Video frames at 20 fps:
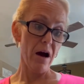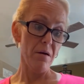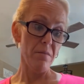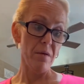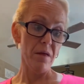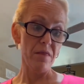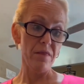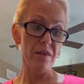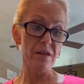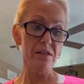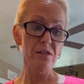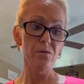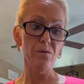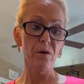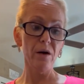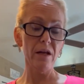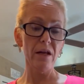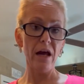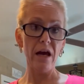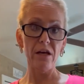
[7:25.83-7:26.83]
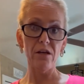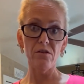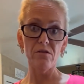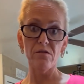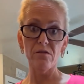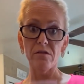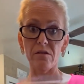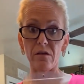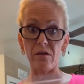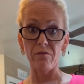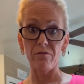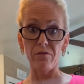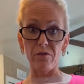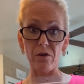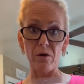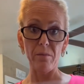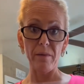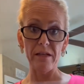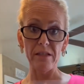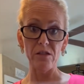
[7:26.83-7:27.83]
This one I use
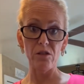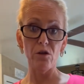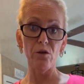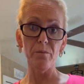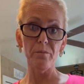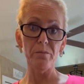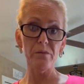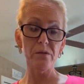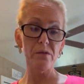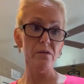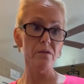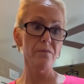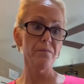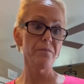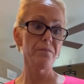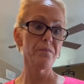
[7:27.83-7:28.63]
for my soups.